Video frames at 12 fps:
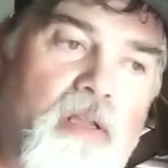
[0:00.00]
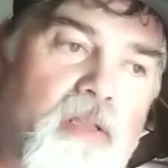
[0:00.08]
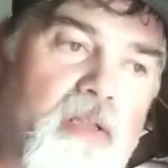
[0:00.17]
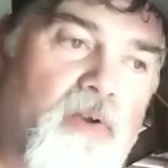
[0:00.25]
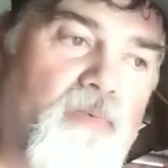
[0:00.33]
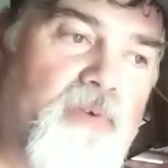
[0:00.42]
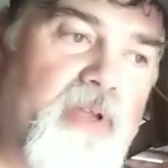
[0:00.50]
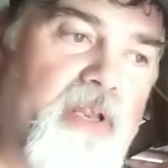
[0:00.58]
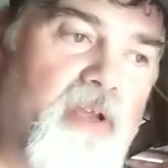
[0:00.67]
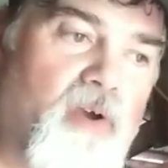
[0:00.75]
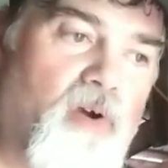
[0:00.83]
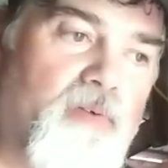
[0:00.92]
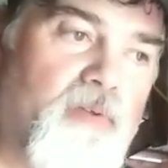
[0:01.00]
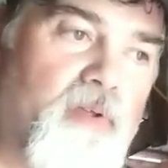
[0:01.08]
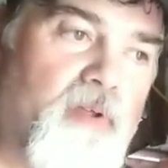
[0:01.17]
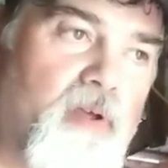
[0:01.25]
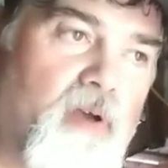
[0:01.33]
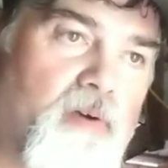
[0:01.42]
little video
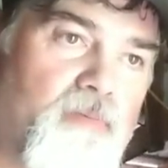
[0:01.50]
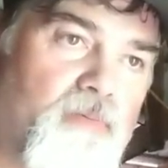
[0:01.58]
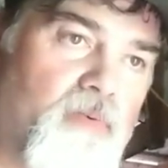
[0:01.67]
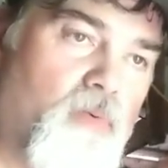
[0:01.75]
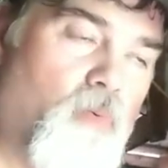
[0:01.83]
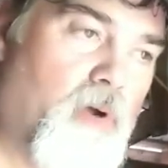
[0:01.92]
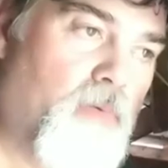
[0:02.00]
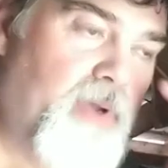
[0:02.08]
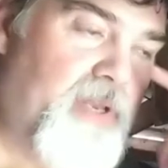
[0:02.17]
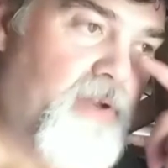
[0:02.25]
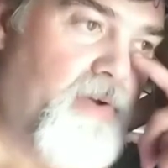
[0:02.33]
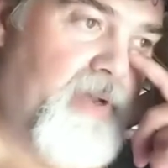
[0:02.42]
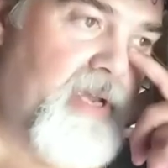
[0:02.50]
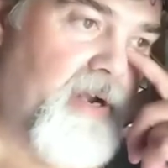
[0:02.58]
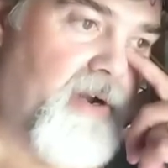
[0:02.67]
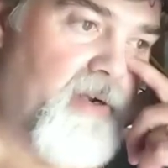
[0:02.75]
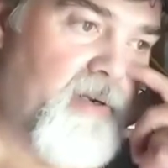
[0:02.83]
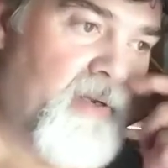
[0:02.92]
of what we do here. And